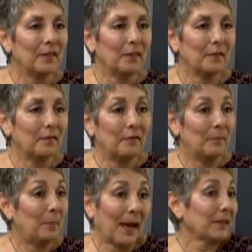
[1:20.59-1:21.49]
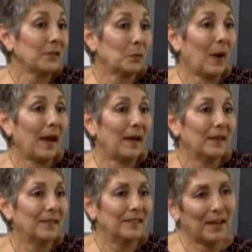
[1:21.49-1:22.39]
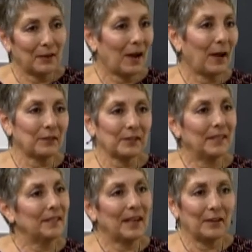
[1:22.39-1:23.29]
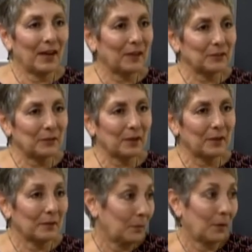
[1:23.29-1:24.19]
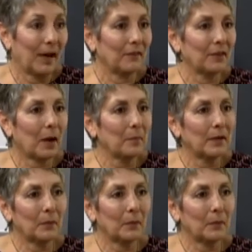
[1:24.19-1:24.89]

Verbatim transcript: the best way to get your house clean, to get your house in order, we're having company.